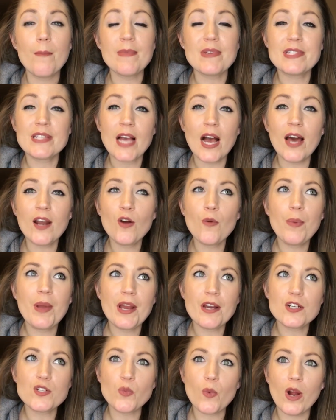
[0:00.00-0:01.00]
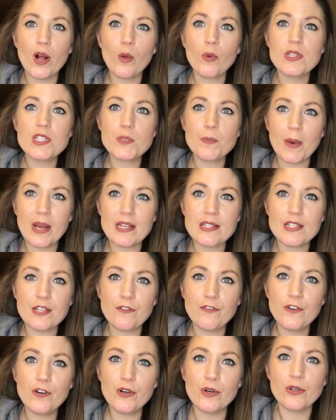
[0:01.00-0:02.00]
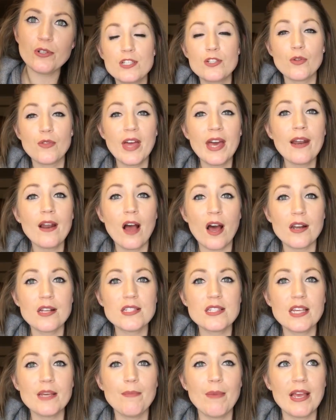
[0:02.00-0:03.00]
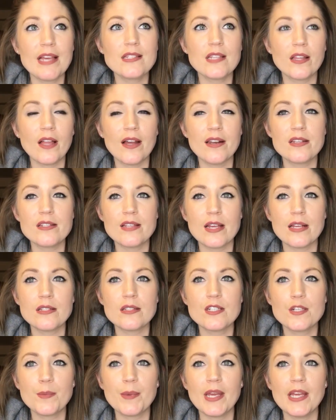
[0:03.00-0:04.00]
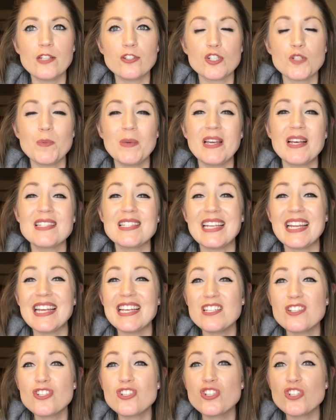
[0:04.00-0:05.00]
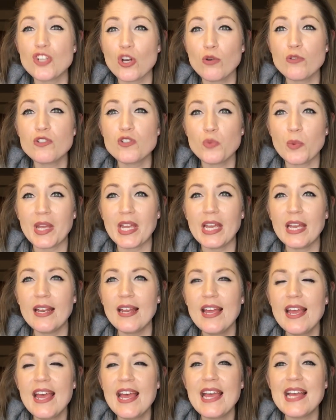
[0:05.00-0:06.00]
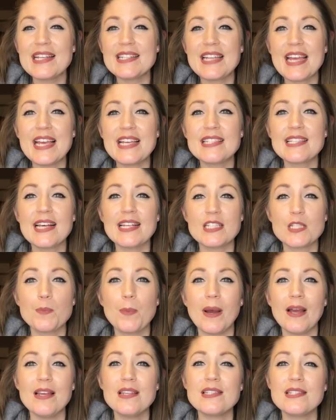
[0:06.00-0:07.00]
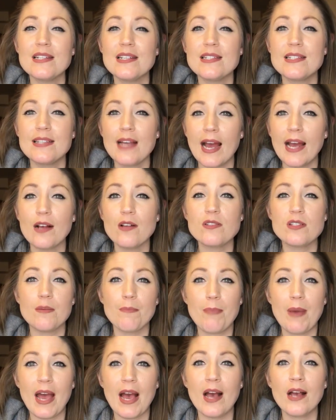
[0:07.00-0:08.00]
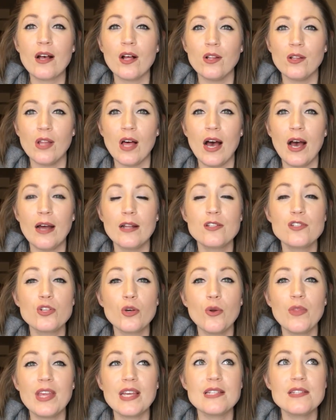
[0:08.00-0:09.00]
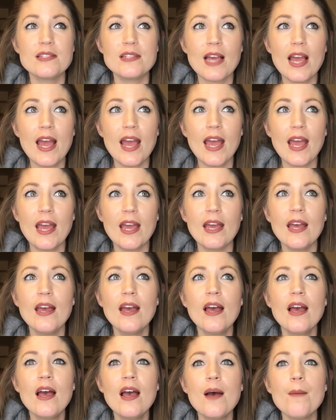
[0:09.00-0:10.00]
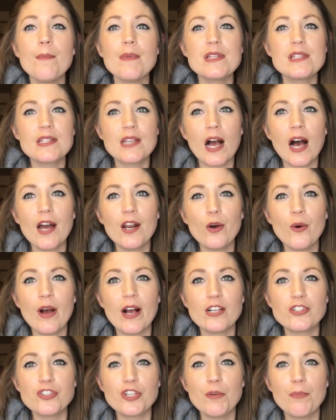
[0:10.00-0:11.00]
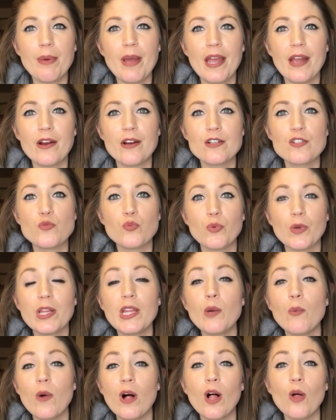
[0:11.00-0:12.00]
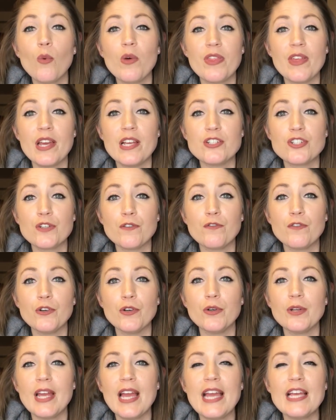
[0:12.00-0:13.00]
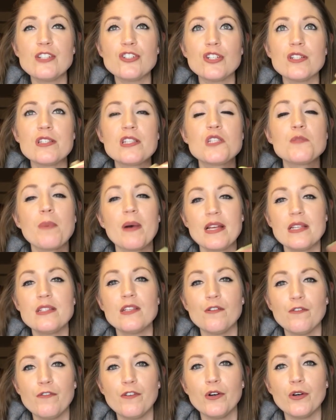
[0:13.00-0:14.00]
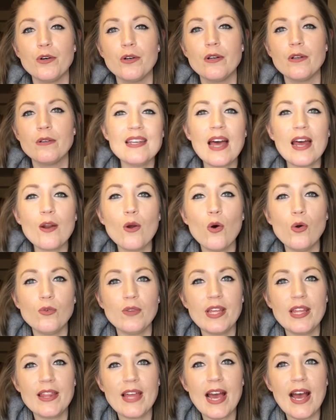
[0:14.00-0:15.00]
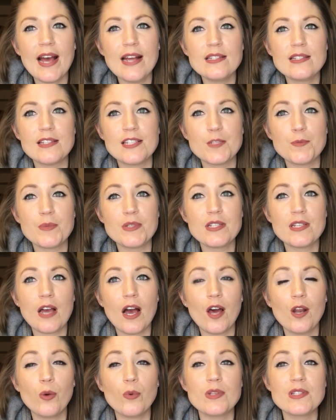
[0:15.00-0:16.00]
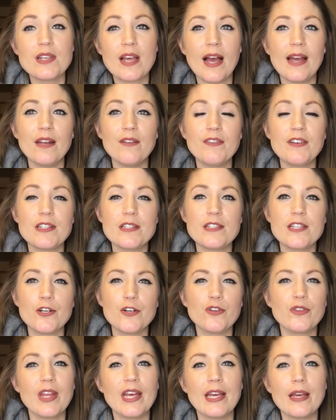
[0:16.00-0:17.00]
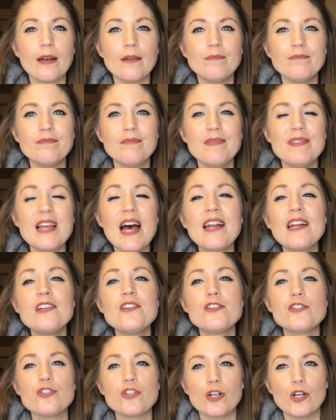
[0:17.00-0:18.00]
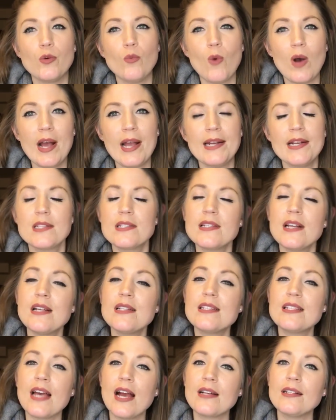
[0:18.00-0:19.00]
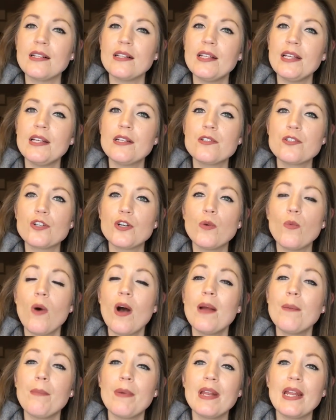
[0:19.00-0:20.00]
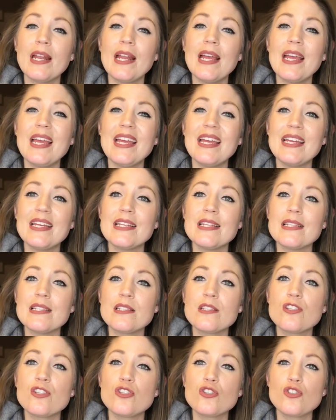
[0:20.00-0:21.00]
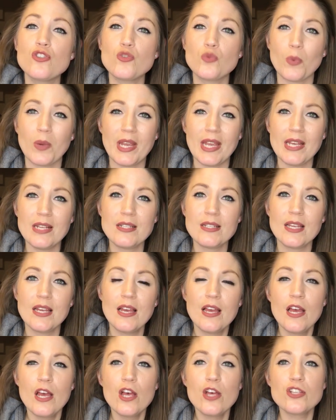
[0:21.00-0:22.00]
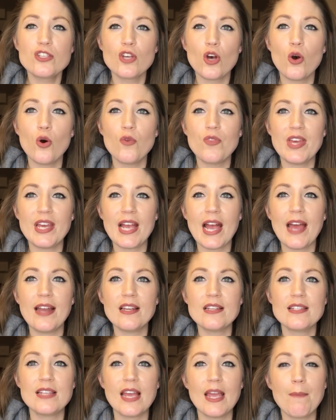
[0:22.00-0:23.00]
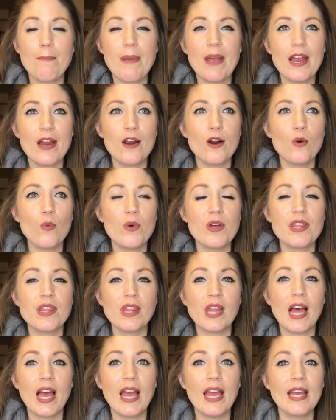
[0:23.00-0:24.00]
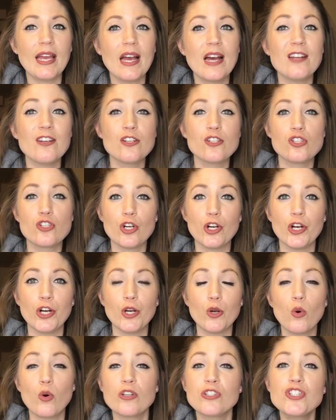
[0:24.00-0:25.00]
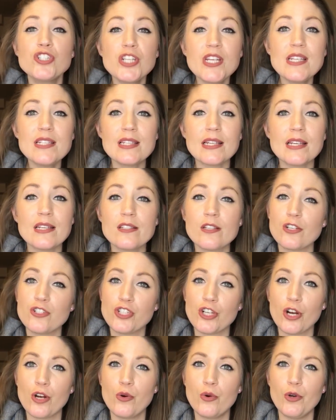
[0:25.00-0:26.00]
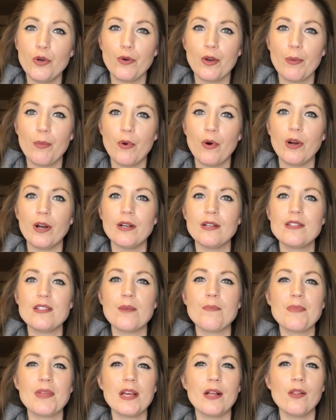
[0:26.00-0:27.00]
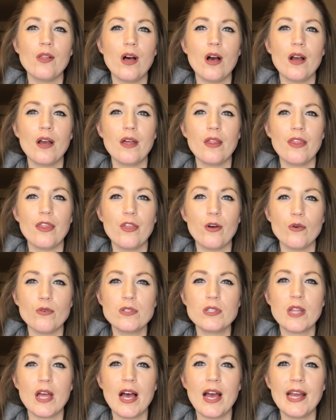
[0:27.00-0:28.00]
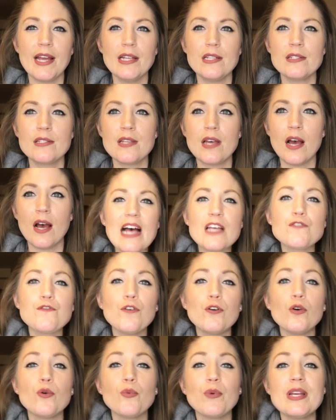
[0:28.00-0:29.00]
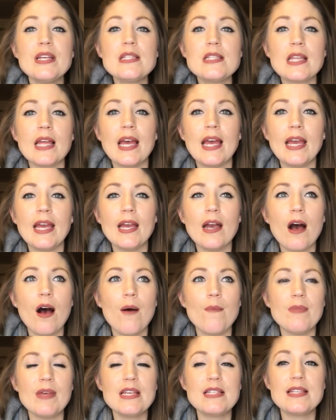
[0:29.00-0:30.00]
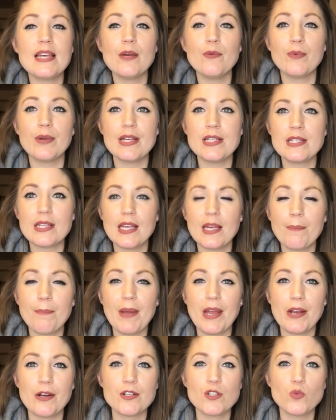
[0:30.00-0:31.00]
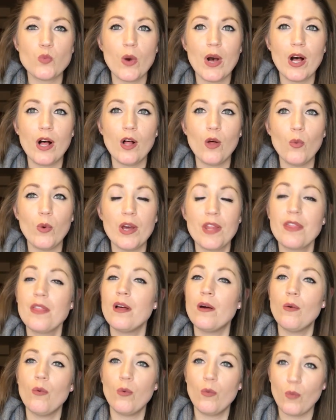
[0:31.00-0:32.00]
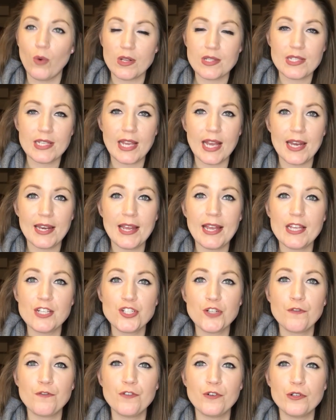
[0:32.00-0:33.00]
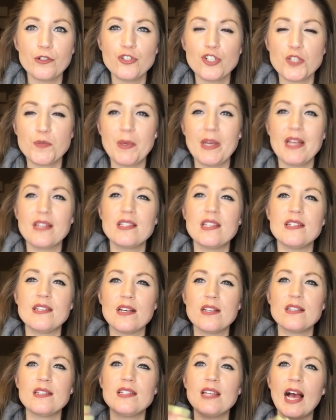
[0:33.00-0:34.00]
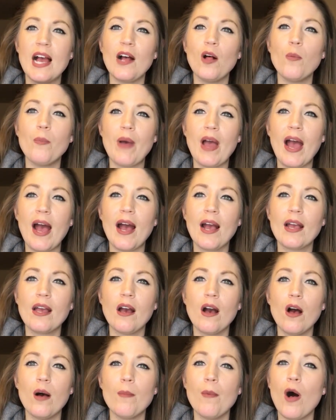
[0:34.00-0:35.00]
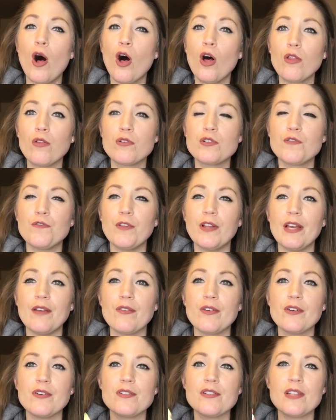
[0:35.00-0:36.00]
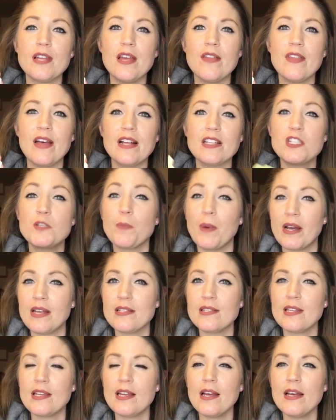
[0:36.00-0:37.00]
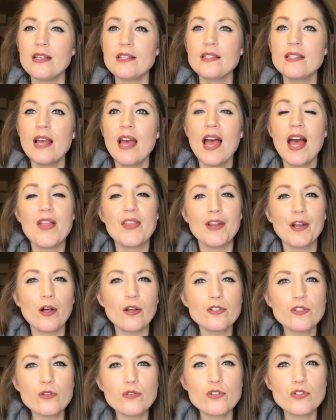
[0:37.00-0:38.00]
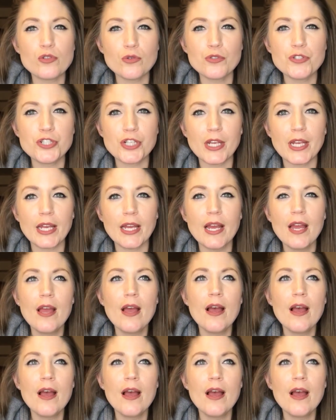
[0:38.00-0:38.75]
Moscato pairs well with spicy food. So that honestly makes a lot of sense to me, just because it is so sweet. It takes that spice and it dials it back a lot. So they say Moscato actually pairs really well with Asian food, Asian spicy food. Not only that, since Moscato is kind of considered like not a dessert wine, it's not technically a dessert wine, but it is sweet. So they kind of say pair it with like a dessert or cheeses, a charcuterie board, something along those lines. As for a Riesling, they say Riesling pairs well with, once again, Asian food, just because it does dial back all those flavors and that spiciness. And then also sushi.